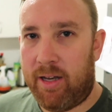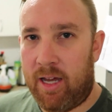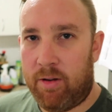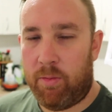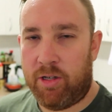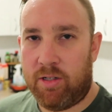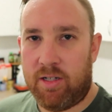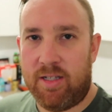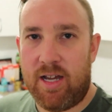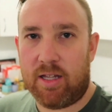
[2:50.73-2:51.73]
Now when you
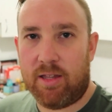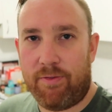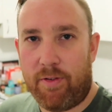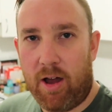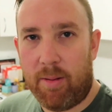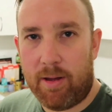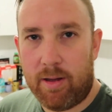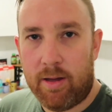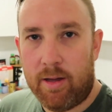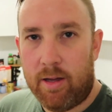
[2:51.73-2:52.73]
deduct the
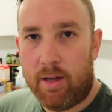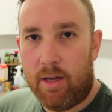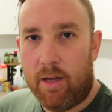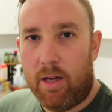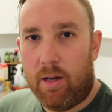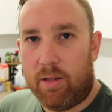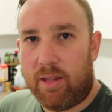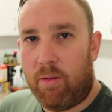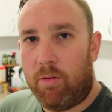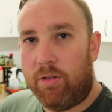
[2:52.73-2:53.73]
fiber,
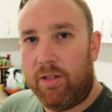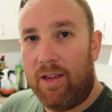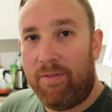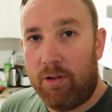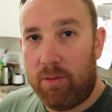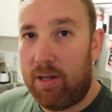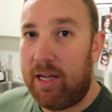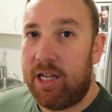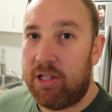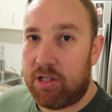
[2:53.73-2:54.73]
what that will give you
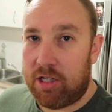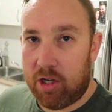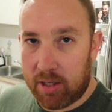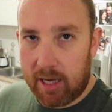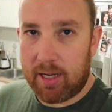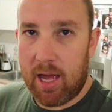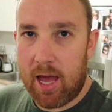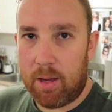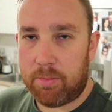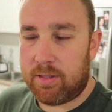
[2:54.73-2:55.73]
is your net
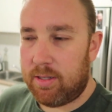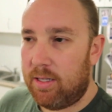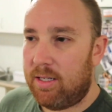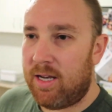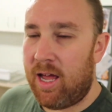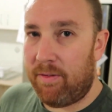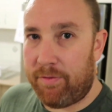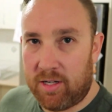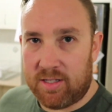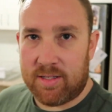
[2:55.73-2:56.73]
carbs. Now
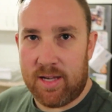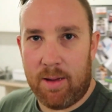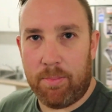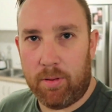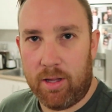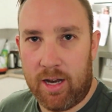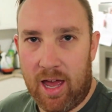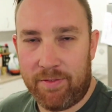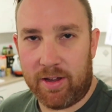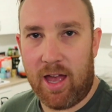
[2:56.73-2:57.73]
for an example, an
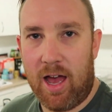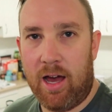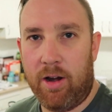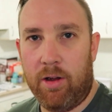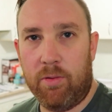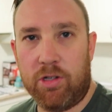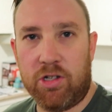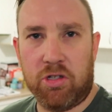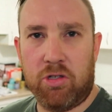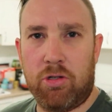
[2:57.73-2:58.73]
avocado,
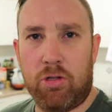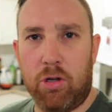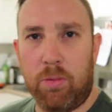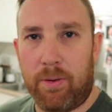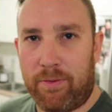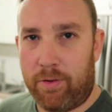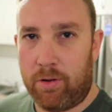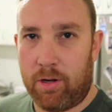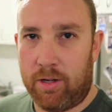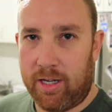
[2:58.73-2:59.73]
which is a
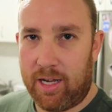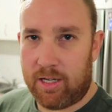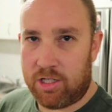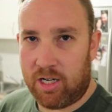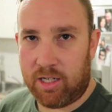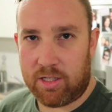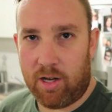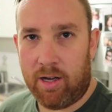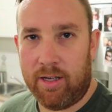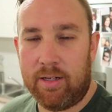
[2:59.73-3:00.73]
superfood on the ketogenic
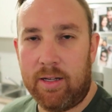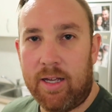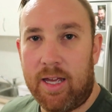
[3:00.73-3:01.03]
diet.